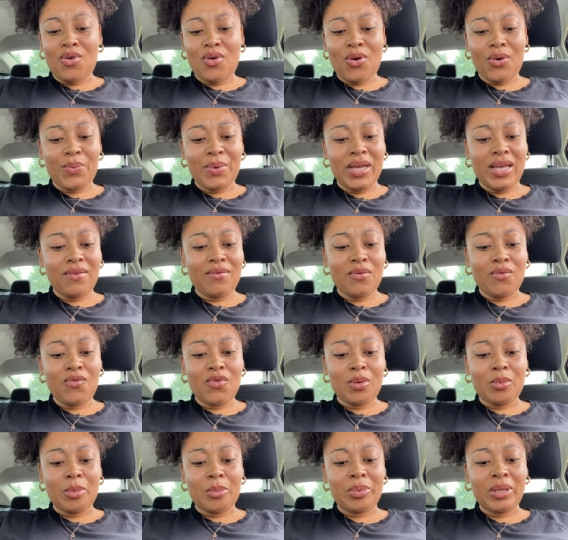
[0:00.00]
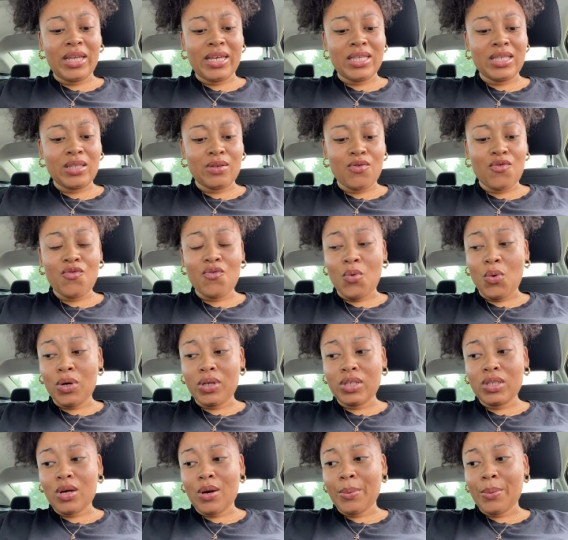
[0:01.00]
Are we giving from a place of force?